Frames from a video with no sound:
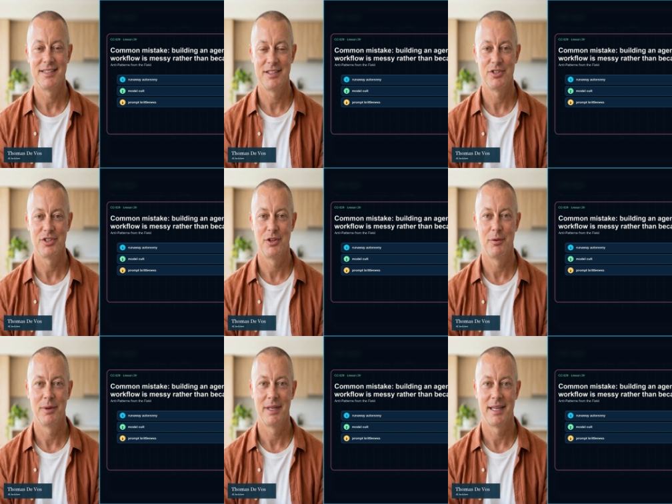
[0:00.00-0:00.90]
a
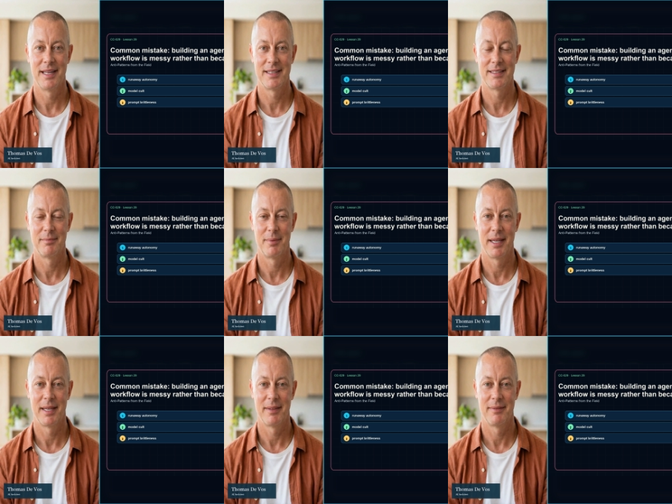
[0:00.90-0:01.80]
decision nobody can
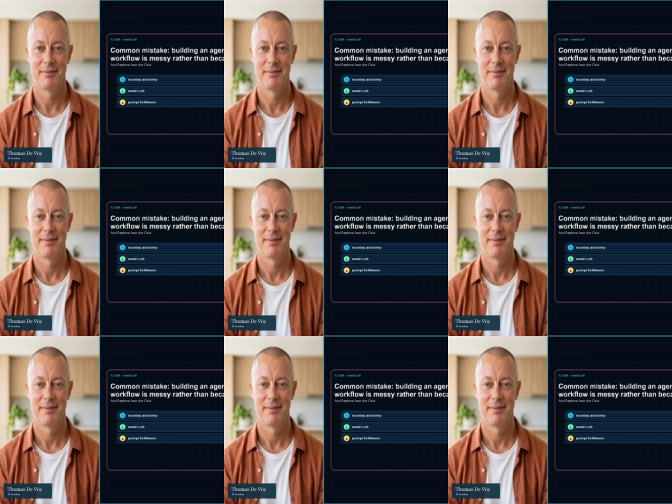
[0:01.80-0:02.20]
explain.